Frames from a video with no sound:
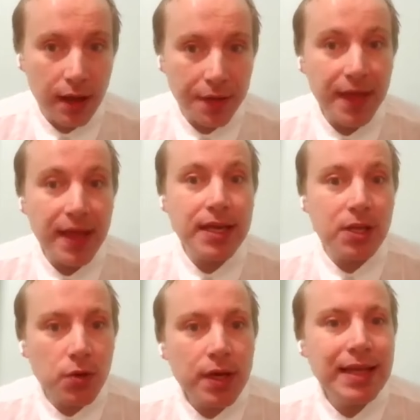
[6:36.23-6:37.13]
then
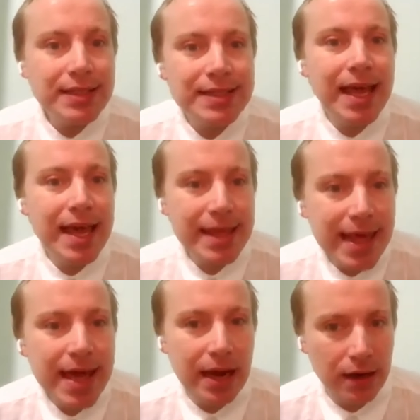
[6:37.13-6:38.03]
you can stay
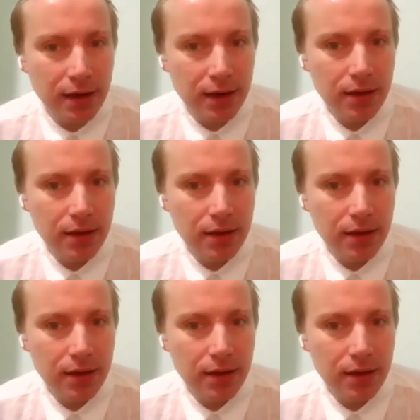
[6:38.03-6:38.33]
there